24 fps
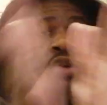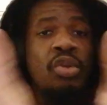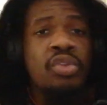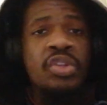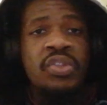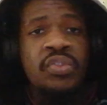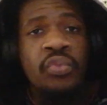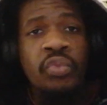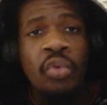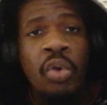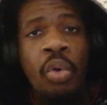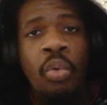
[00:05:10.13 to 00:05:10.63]
we
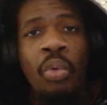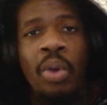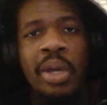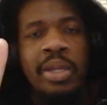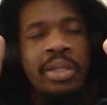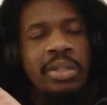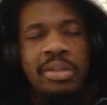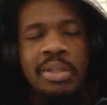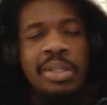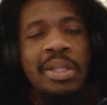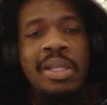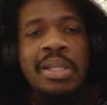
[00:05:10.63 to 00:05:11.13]
lose 4
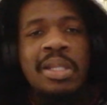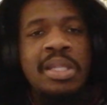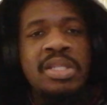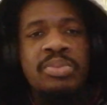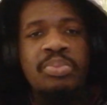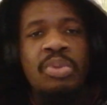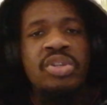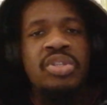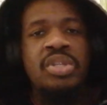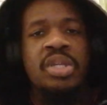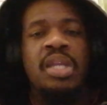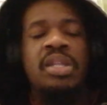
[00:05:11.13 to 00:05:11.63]
1, this
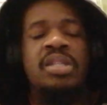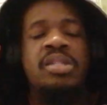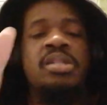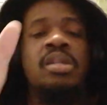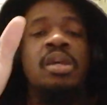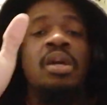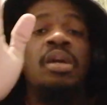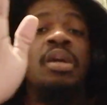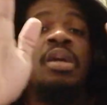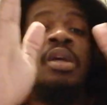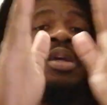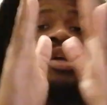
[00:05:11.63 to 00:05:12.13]
bridging gets
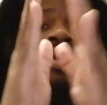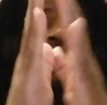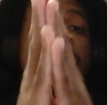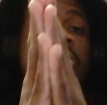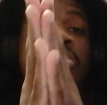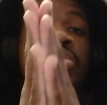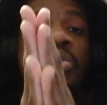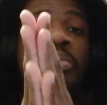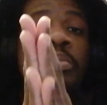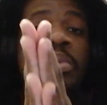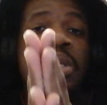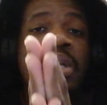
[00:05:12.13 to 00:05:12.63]
up.
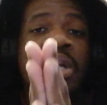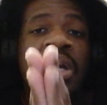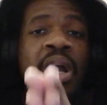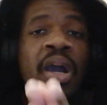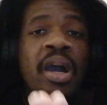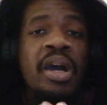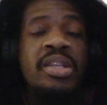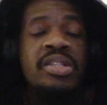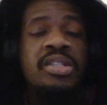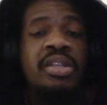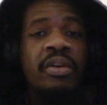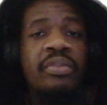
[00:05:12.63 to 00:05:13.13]
So,
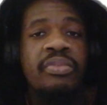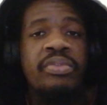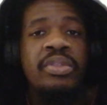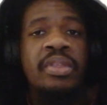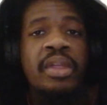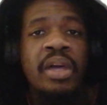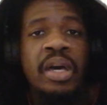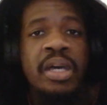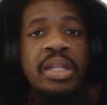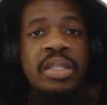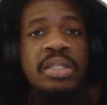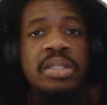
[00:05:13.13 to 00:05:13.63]
because of
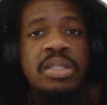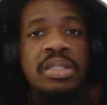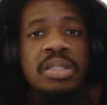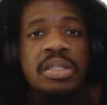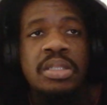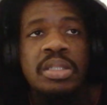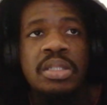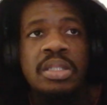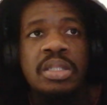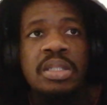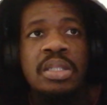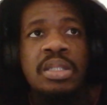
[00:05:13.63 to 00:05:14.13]
that,
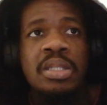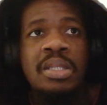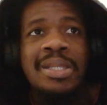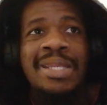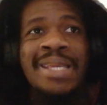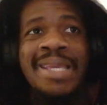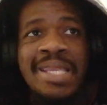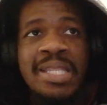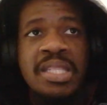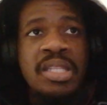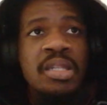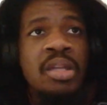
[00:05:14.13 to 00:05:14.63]

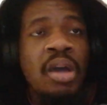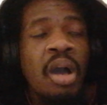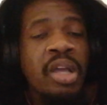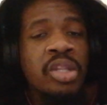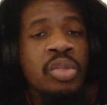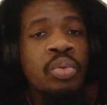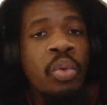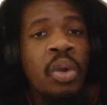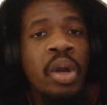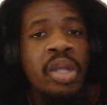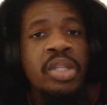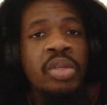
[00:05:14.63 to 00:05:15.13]
he's in
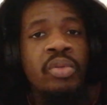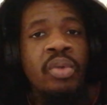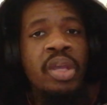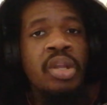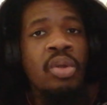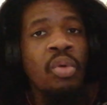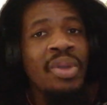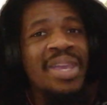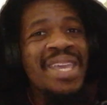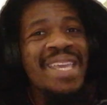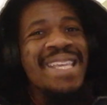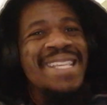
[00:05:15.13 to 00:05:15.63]
hot water right
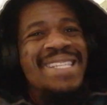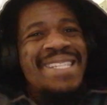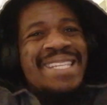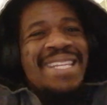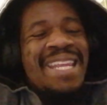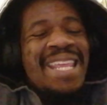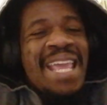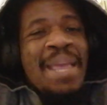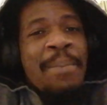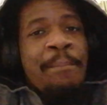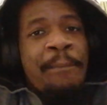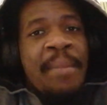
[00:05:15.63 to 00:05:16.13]
now. He's
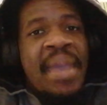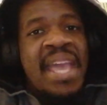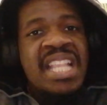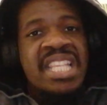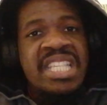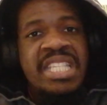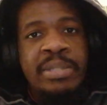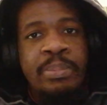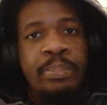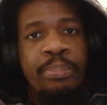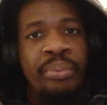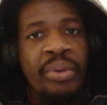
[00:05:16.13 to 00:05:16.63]
in
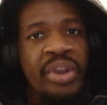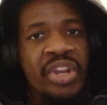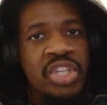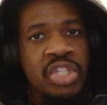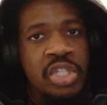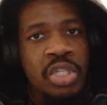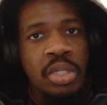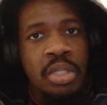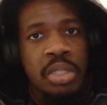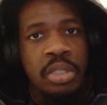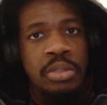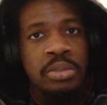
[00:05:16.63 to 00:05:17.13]
immense
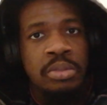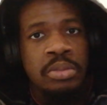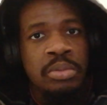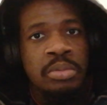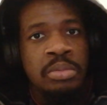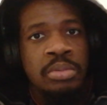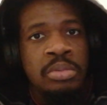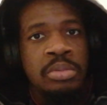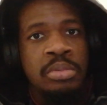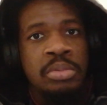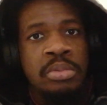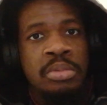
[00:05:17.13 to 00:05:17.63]
pressure.
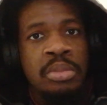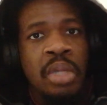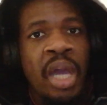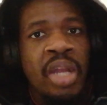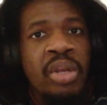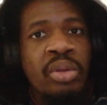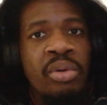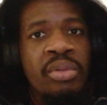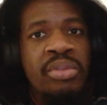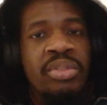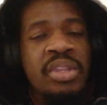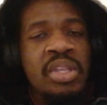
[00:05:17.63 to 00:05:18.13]
I
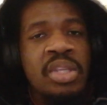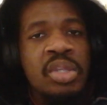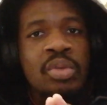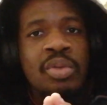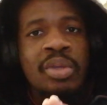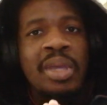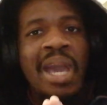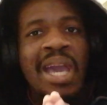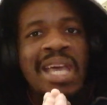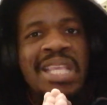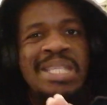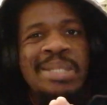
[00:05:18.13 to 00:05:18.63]
don't think you
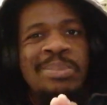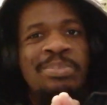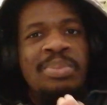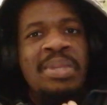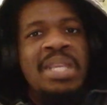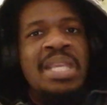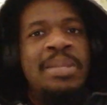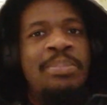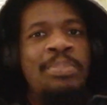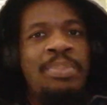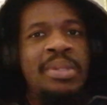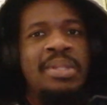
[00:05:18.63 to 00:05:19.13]
guys
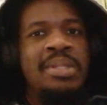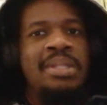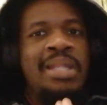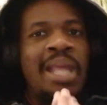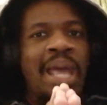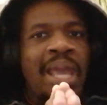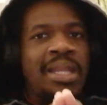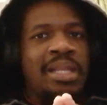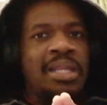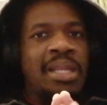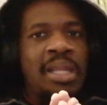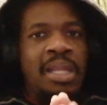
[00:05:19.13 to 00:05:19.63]
peep it.
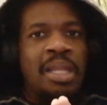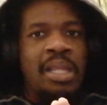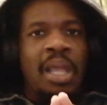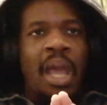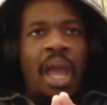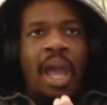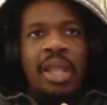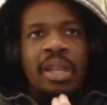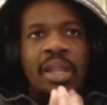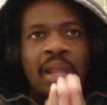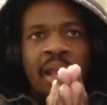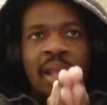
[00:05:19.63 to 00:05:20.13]
Like,
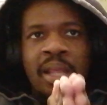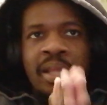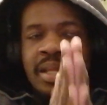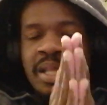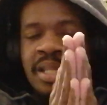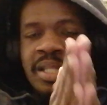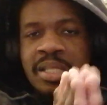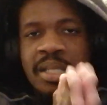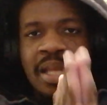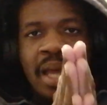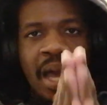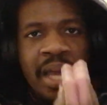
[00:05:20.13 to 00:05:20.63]
uh,
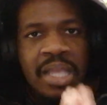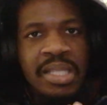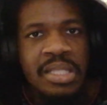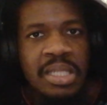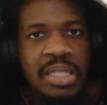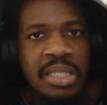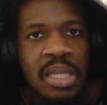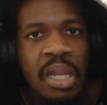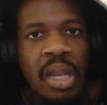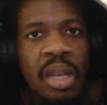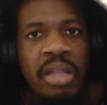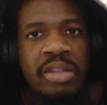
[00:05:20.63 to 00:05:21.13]
this guy's
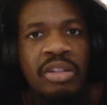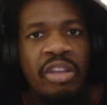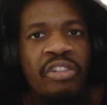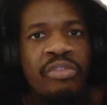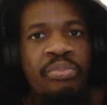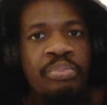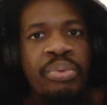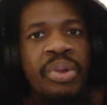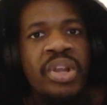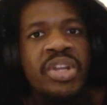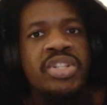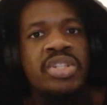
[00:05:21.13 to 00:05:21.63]
in a lot
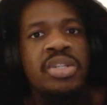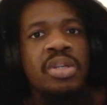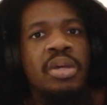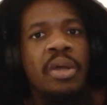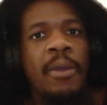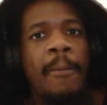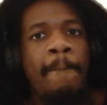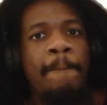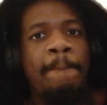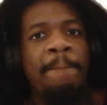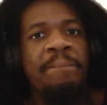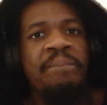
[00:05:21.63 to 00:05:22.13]
of pressure.
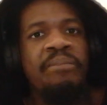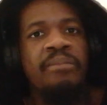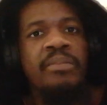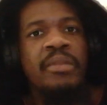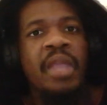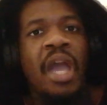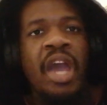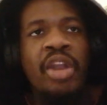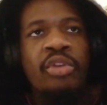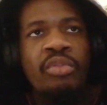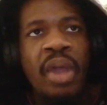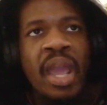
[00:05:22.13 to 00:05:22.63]

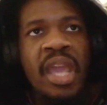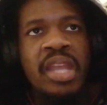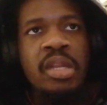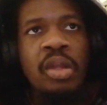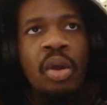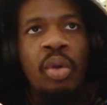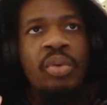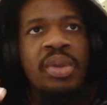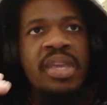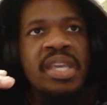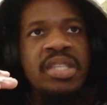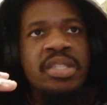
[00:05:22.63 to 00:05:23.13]
And right
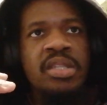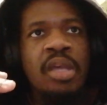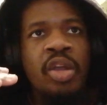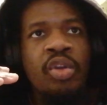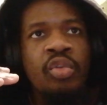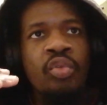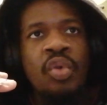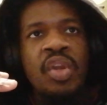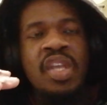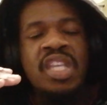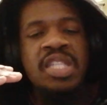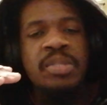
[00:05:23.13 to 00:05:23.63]
now, he's
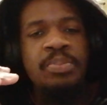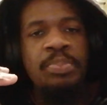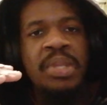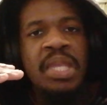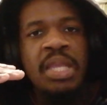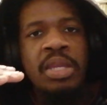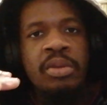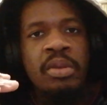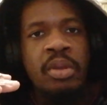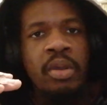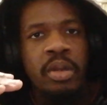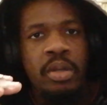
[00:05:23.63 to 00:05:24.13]
on grace
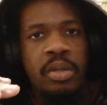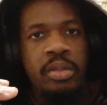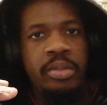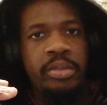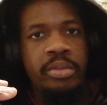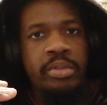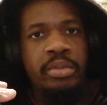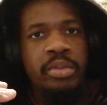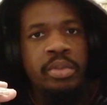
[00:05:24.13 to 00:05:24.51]
period,